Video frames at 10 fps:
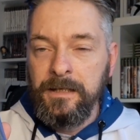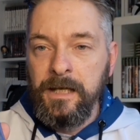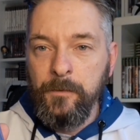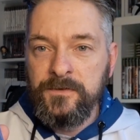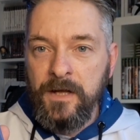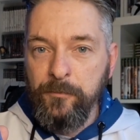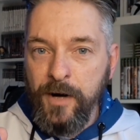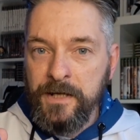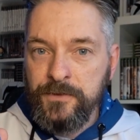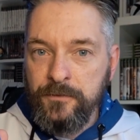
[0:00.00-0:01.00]
It wasn't a
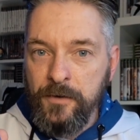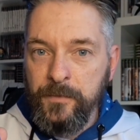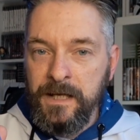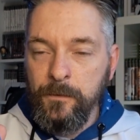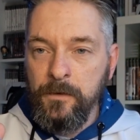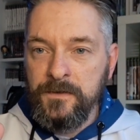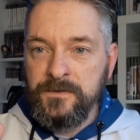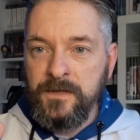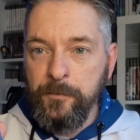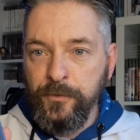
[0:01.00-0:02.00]
price drop, it
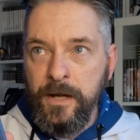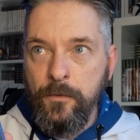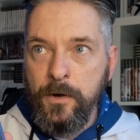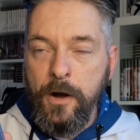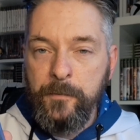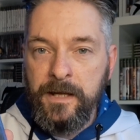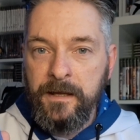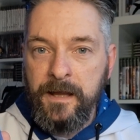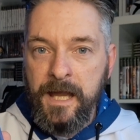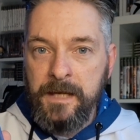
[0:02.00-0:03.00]
was a pre-owned copy
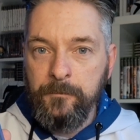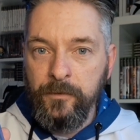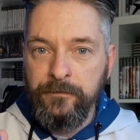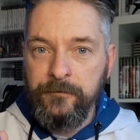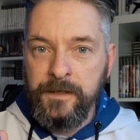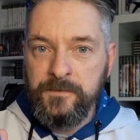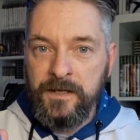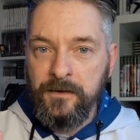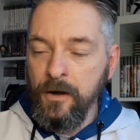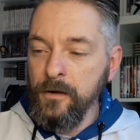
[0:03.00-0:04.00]
in game with
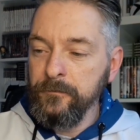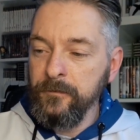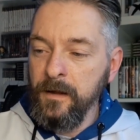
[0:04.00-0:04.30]
50% off.